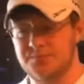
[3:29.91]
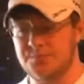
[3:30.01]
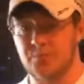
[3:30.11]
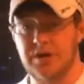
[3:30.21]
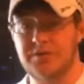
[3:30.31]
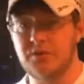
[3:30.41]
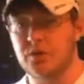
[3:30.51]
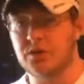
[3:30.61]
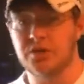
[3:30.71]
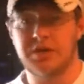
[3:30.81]
whatever you want
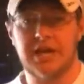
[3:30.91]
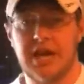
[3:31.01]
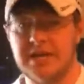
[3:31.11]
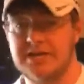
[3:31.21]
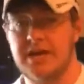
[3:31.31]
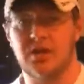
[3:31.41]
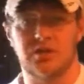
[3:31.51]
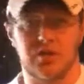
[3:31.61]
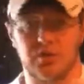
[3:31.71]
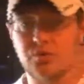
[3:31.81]
to look at,
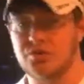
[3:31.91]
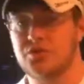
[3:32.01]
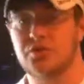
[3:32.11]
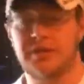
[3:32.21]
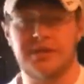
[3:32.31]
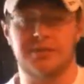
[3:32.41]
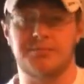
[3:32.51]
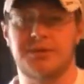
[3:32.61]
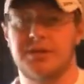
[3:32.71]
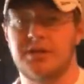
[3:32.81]
download,
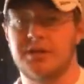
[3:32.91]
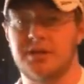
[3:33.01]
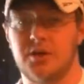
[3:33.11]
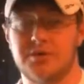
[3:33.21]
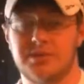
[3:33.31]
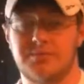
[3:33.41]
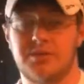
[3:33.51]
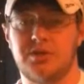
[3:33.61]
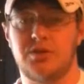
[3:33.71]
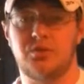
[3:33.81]
stream, is up to
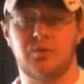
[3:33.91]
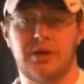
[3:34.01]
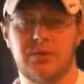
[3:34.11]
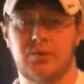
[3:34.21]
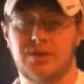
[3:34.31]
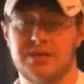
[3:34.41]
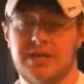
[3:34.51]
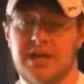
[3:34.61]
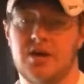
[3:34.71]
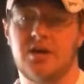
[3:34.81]
you the way it works
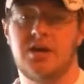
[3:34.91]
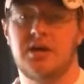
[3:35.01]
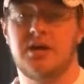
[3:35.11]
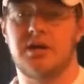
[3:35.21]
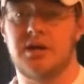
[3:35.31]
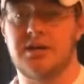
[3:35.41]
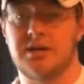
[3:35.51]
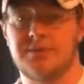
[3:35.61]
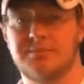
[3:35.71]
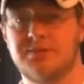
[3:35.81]
now.
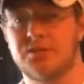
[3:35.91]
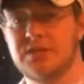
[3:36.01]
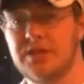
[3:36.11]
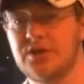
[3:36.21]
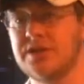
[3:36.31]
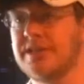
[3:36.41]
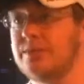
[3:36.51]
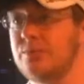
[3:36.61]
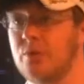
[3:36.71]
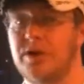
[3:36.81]
So literally,
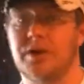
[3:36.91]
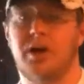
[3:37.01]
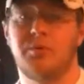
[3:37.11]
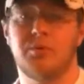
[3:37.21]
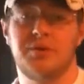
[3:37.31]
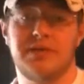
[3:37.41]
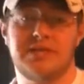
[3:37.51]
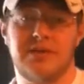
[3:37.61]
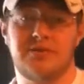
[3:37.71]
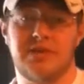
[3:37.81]
a couple weeks
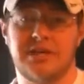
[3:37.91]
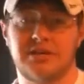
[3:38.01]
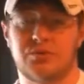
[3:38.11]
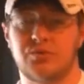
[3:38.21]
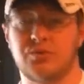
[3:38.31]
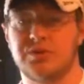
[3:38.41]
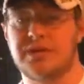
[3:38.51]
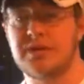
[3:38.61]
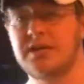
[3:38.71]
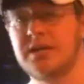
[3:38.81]
after they get the ruling,